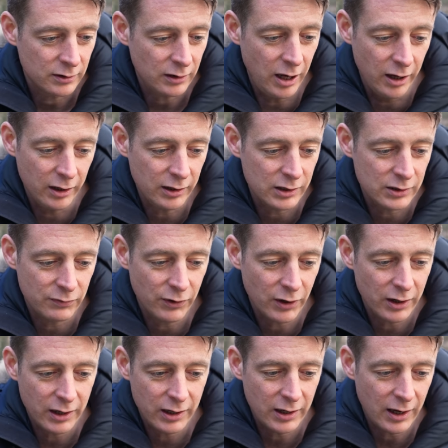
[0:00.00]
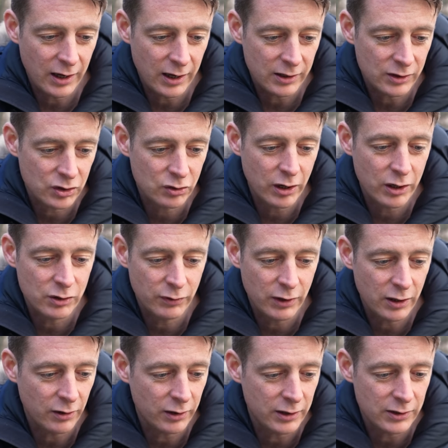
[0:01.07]
this very strange
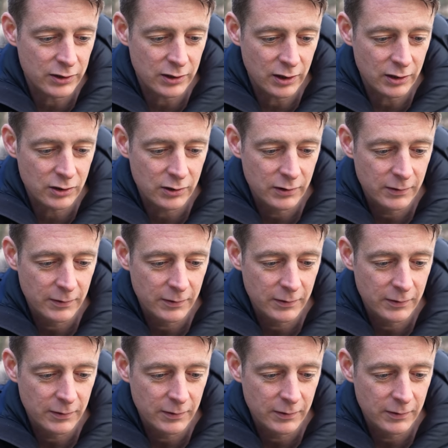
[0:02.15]
video at this stage.